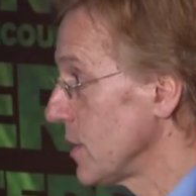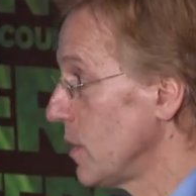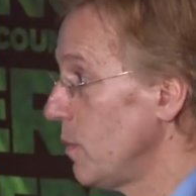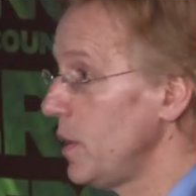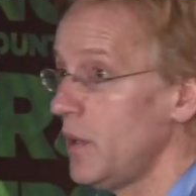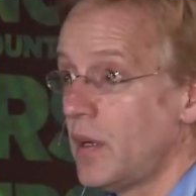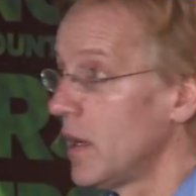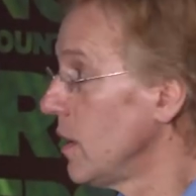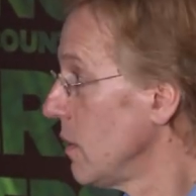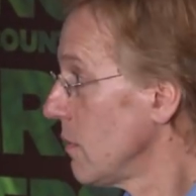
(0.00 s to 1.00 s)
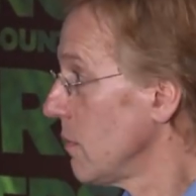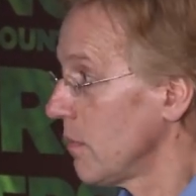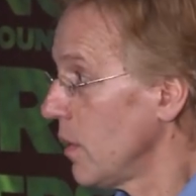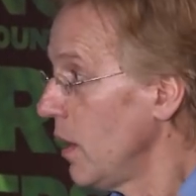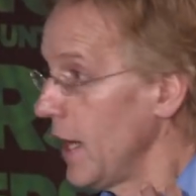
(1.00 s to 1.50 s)
you know, we
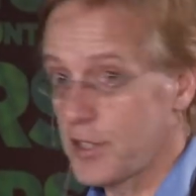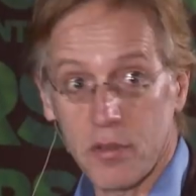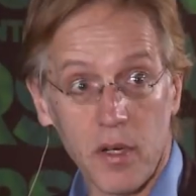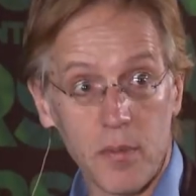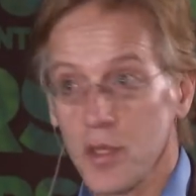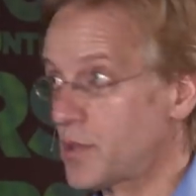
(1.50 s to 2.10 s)
astronomers